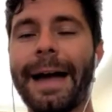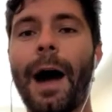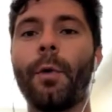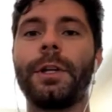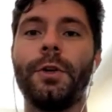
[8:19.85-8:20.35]

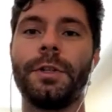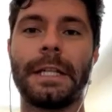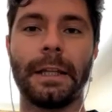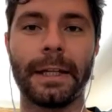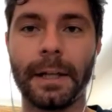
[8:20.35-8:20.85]
How would
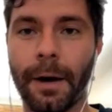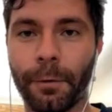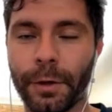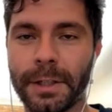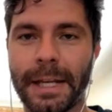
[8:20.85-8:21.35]
UCLA
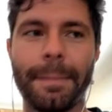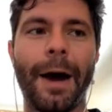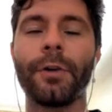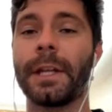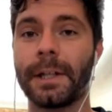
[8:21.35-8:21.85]
cover this game?
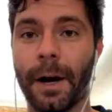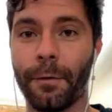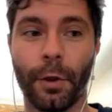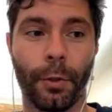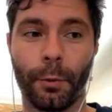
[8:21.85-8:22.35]
How would they
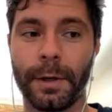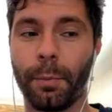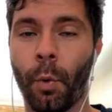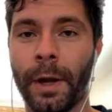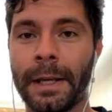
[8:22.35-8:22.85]
cover the
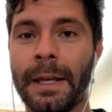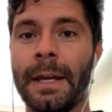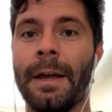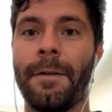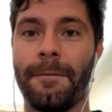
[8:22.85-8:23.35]
three-point
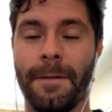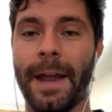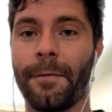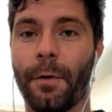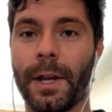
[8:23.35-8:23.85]

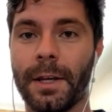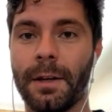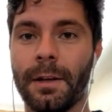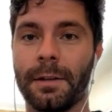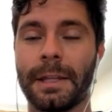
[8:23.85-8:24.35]
favorite
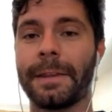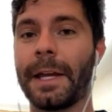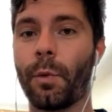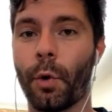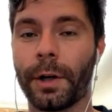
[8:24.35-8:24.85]
that
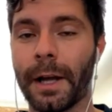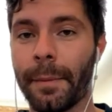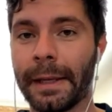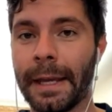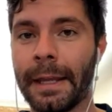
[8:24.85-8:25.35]
they were
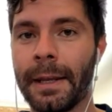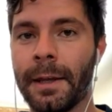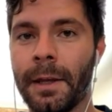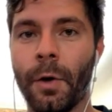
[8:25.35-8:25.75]
coming in?